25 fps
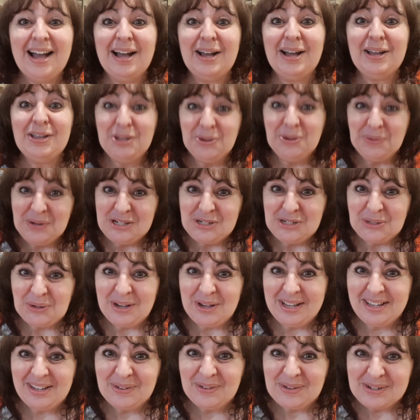You
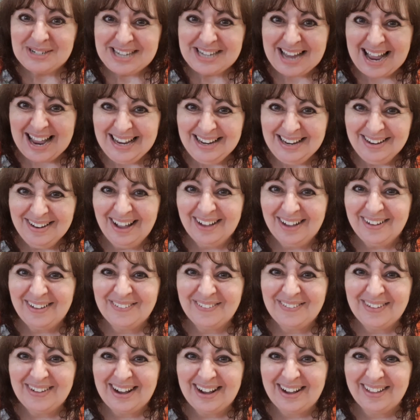enjoy your day,
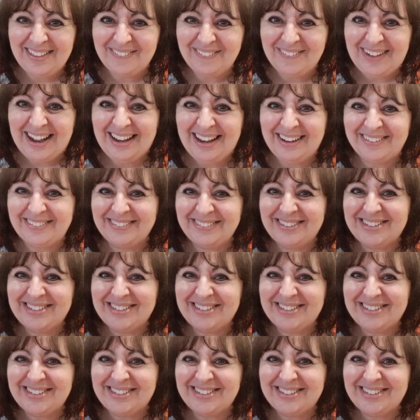by the way,